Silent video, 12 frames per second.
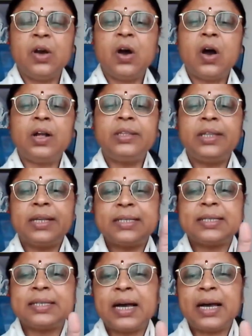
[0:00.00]
on the
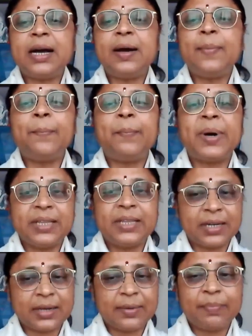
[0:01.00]
Saha
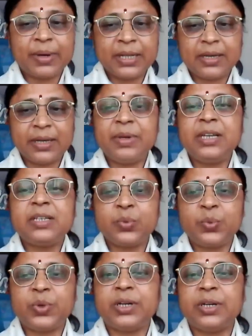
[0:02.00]
Pada. Pada means
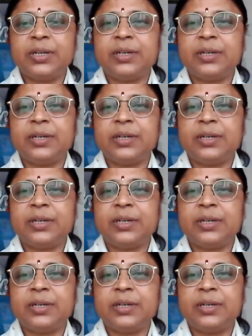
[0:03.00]
word.